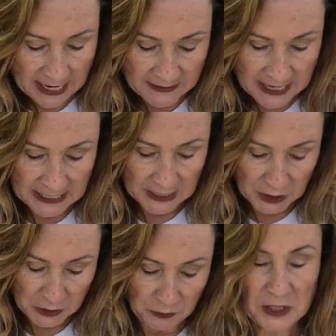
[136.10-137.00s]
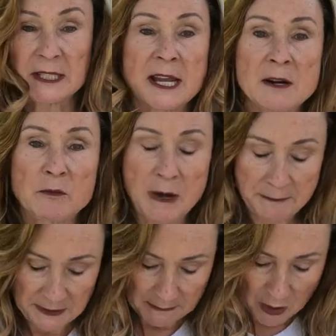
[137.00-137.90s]
And then you just kind of
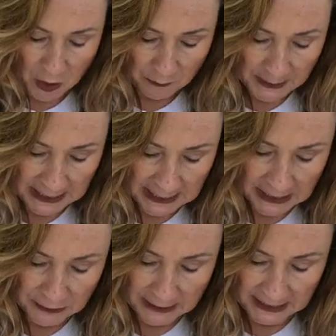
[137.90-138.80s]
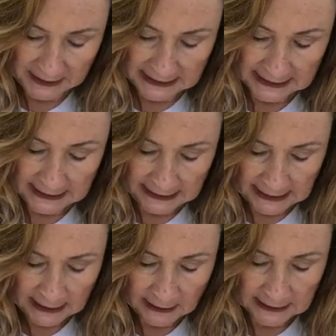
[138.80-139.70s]
rub them open and you get these
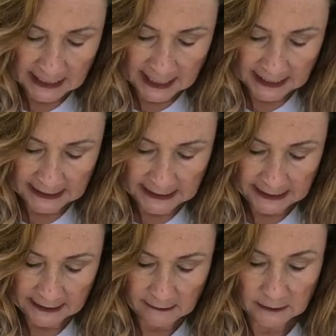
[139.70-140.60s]
little tiny